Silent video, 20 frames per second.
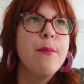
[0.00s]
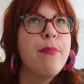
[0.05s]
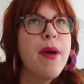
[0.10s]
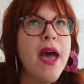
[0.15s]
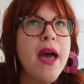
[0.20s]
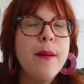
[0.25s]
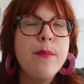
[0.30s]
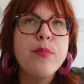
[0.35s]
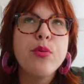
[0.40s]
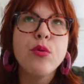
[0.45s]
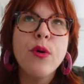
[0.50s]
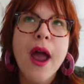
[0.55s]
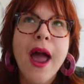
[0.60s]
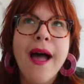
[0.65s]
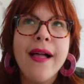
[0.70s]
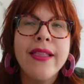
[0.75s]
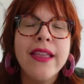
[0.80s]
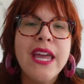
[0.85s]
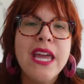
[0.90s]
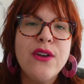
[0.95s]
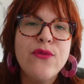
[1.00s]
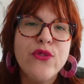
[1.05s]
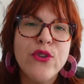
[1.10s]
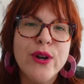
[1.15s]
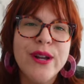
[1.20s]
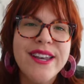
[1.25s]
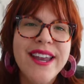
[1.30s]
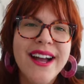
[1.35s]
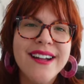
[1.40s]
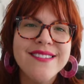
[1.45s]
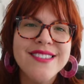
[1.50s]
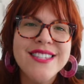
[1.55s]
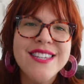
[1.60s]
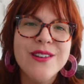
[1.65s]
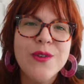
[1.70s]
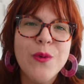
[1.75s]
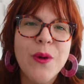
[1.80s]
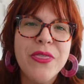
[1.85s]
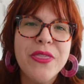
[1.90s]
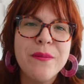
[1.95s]
pep rally for
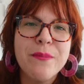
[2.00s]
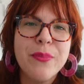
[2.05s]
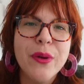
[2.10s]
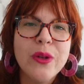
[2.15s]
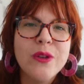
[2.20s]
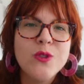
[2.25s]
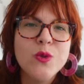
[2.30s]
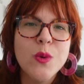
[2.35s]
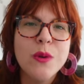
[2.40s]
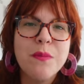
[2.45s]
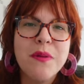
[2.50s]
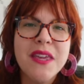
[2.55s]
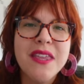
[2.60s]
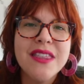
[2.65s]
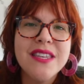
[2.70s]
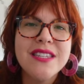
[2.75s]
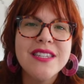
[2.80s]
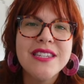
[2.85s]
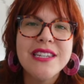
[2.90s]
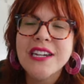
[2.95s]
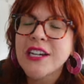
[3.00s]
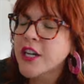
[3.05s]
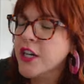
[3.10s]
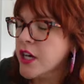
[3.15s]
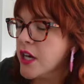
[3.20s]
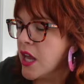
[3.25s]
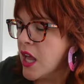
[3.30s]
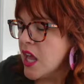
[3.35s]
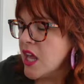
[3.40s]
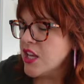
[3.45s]
announcing what the books would be this year.